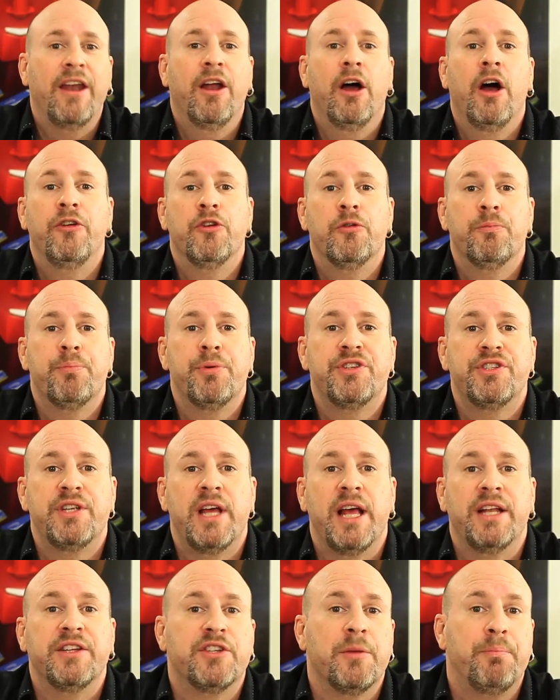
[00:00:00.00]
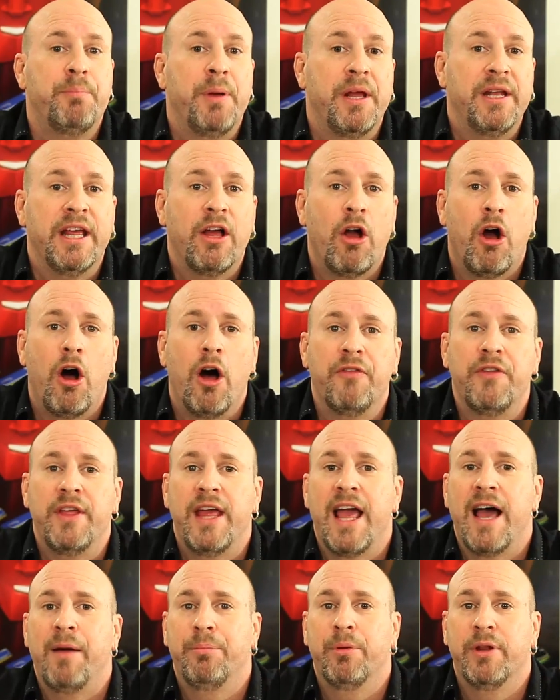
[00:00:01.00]
and 100% depending on the
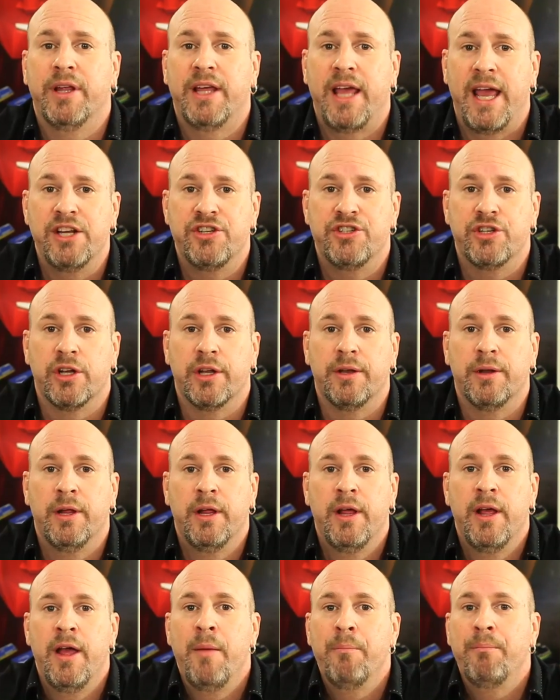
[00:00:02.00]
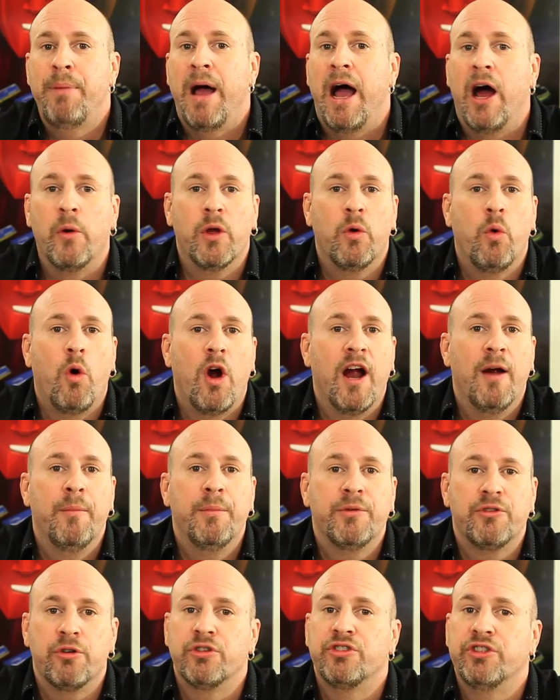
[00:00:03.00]
application. Power
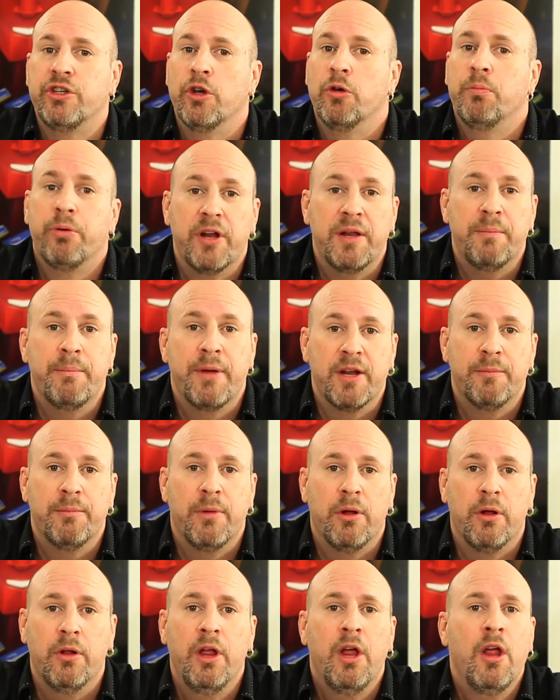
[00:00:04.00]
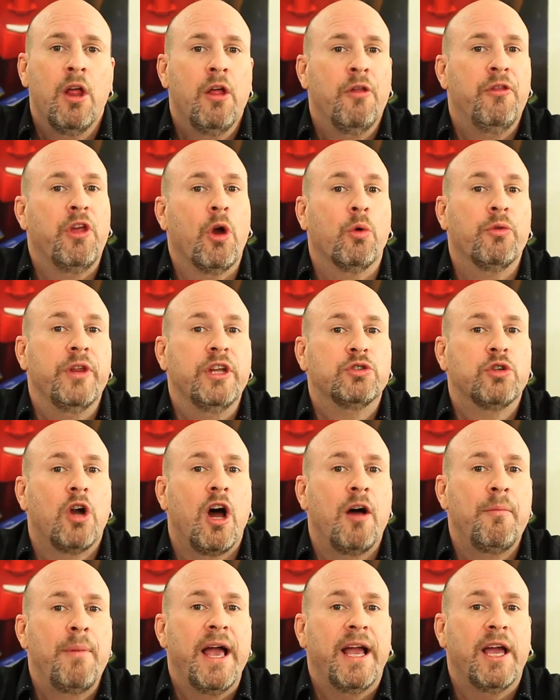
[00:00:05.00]
requirements are still pretty minimal. The only
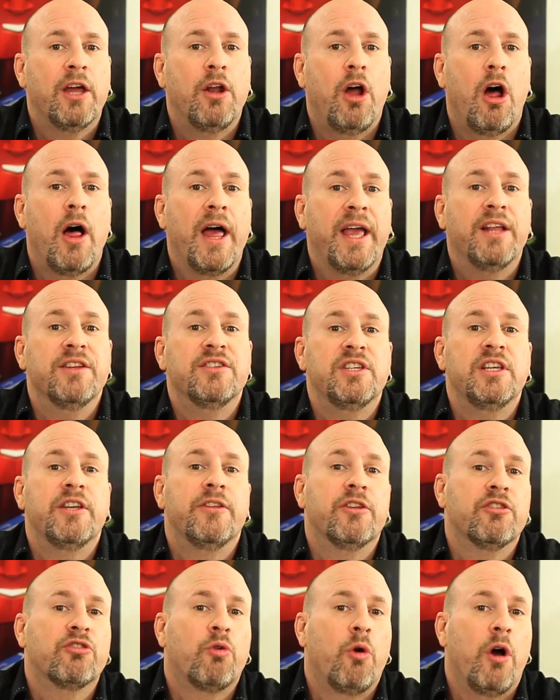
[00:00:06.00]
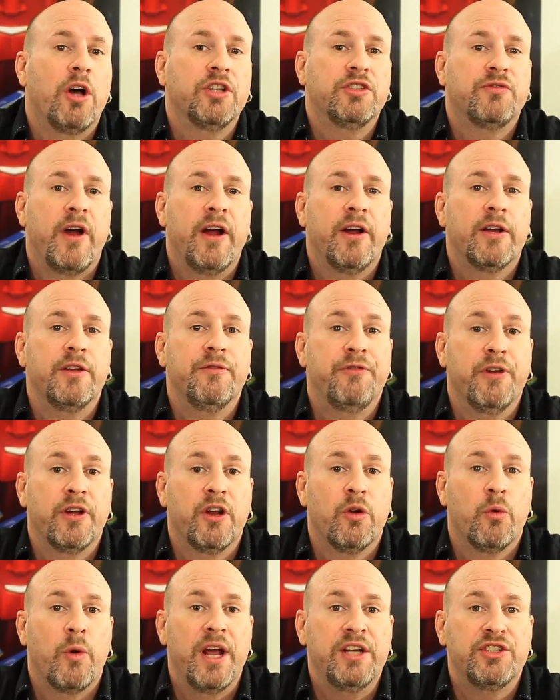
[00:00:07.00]
drawback at all I can see to this Crossfire
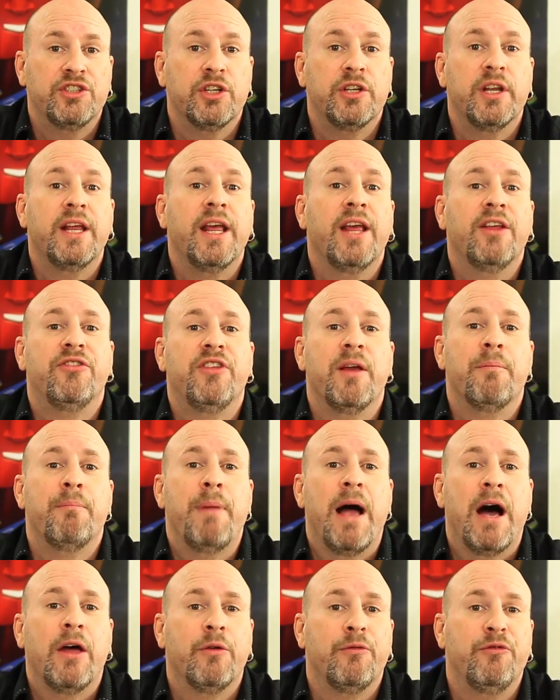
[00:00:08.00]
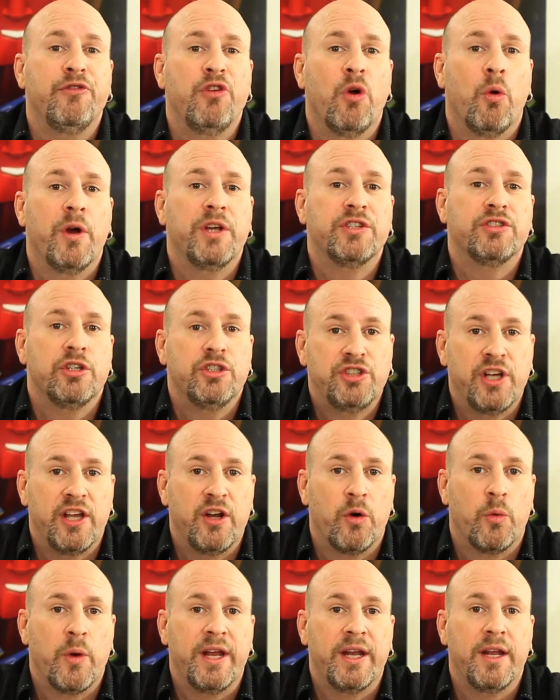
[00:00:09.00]
configuration is the amount of noise
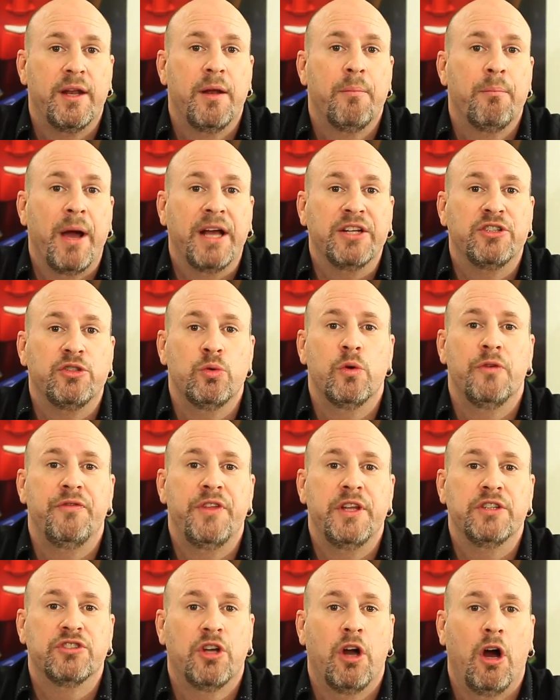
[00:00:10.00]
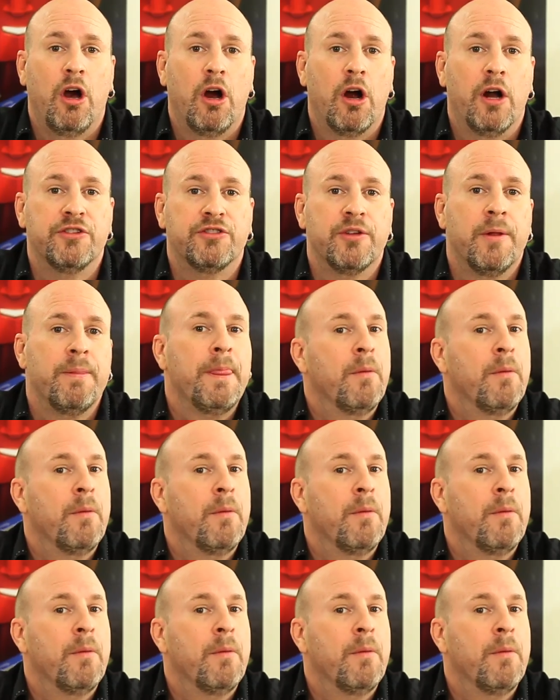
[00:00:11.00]
generated by two of these cards.